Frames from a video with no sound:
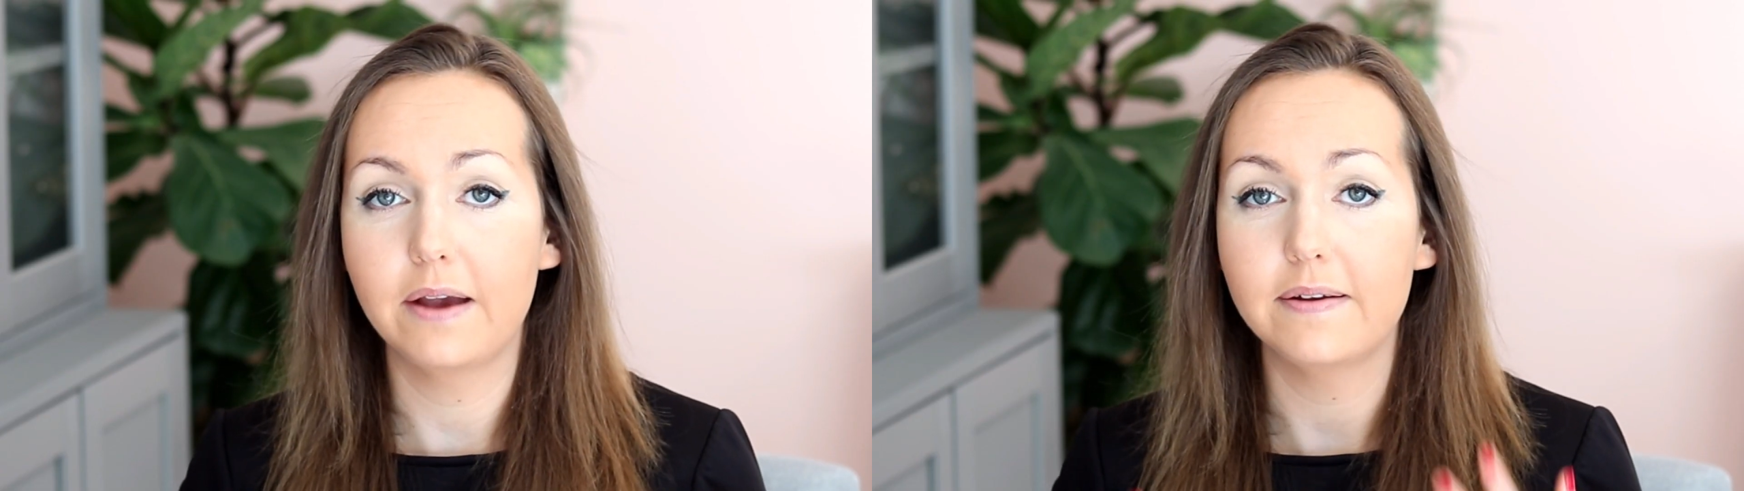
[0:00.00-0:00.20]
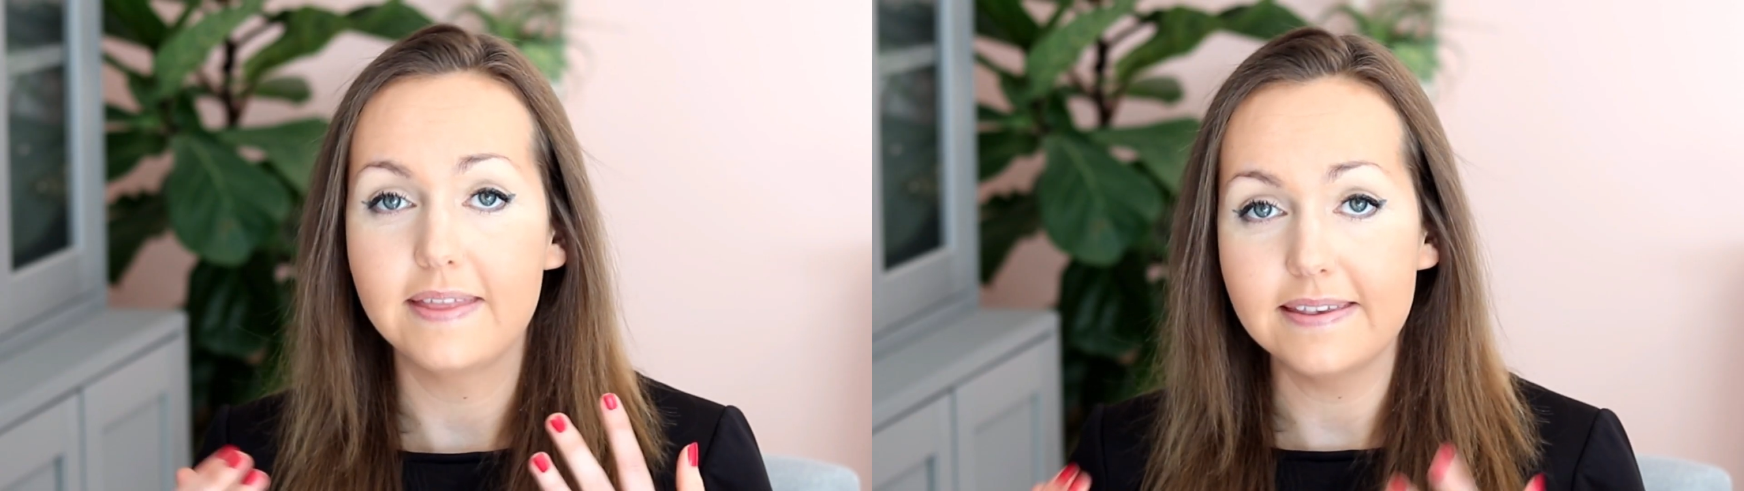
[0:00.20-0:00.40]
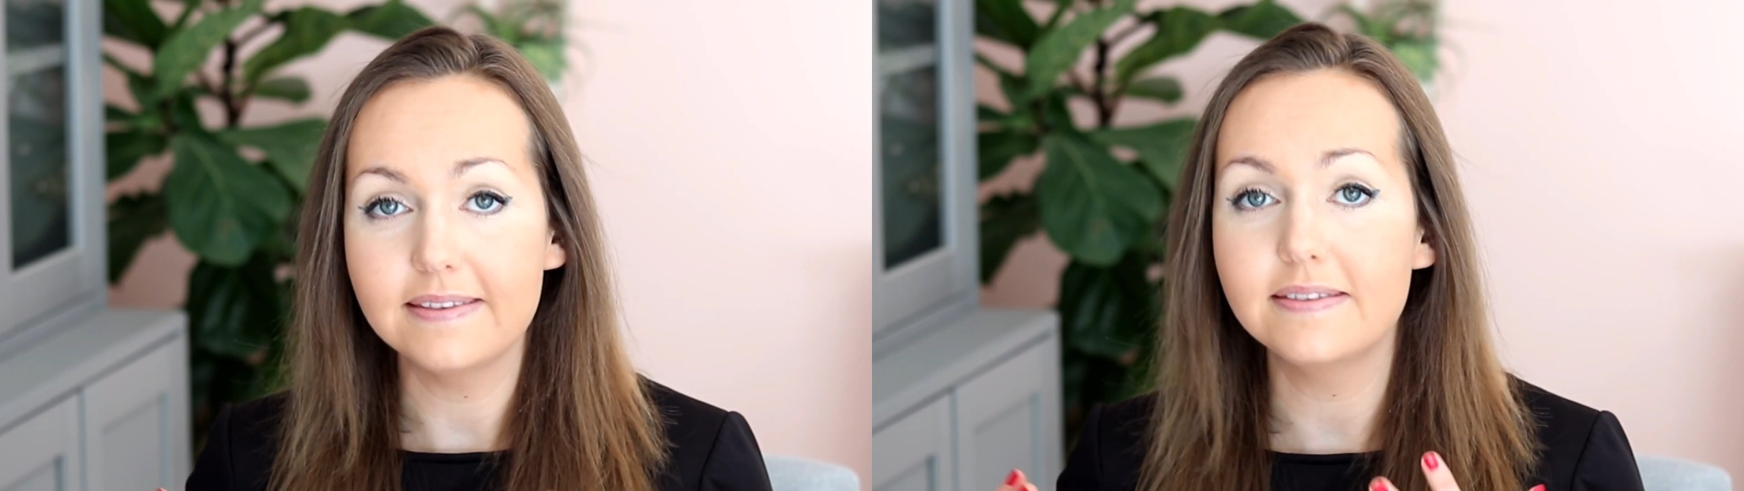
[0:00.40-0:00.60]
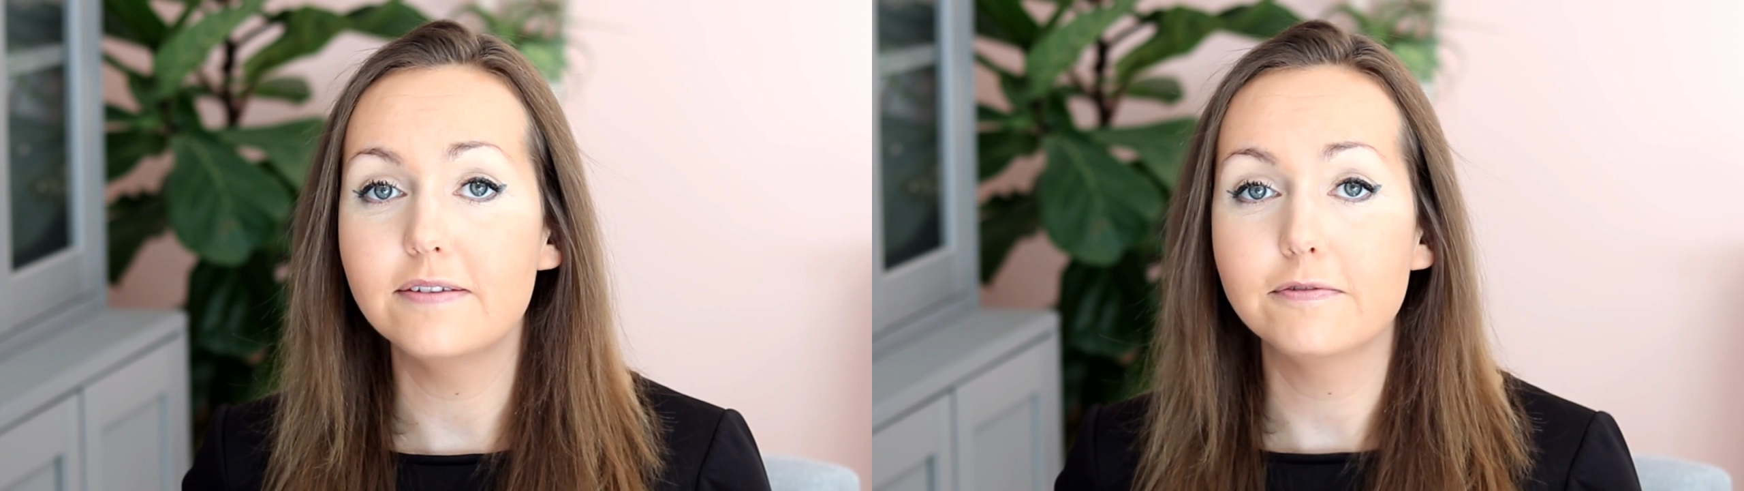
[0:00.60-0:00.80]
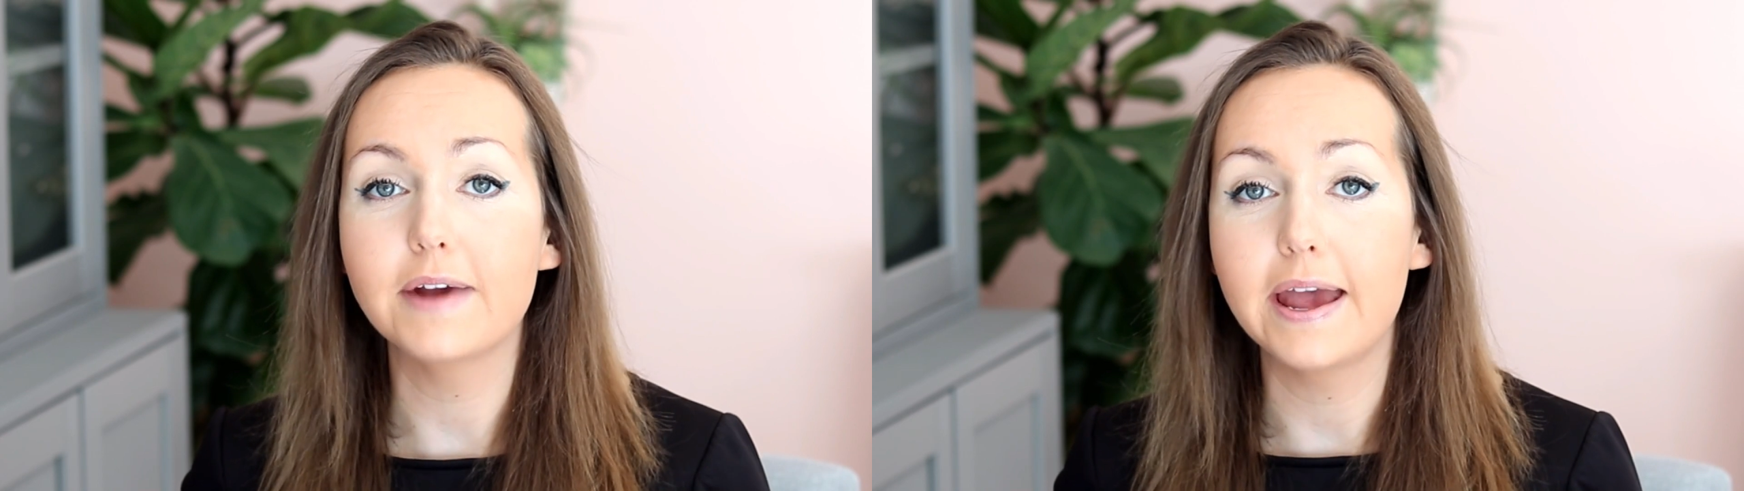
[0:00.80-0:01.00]
or this is
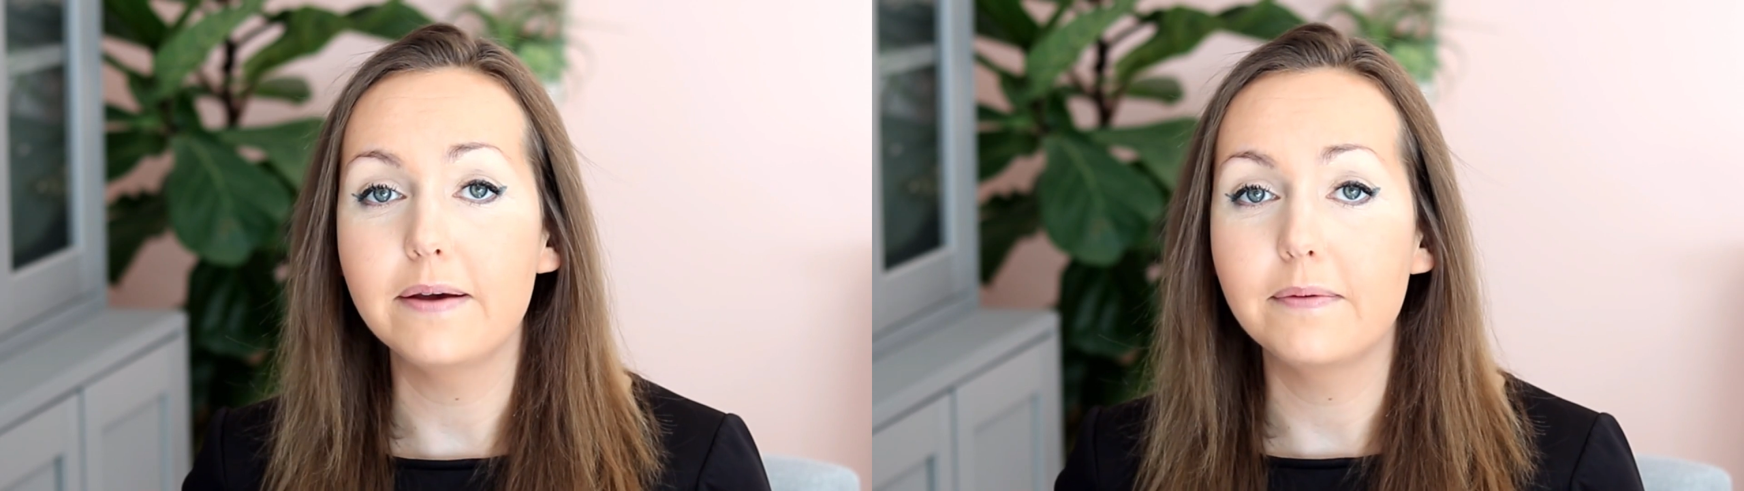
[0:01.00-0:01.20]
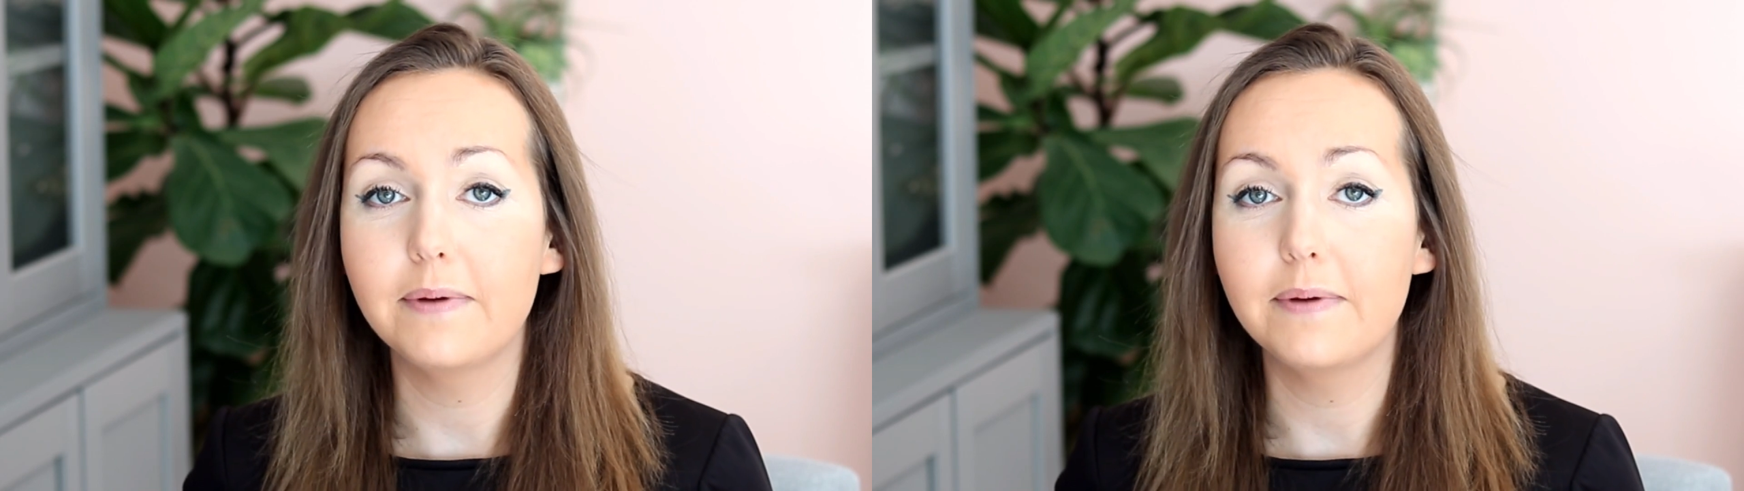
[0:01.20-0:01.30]
the right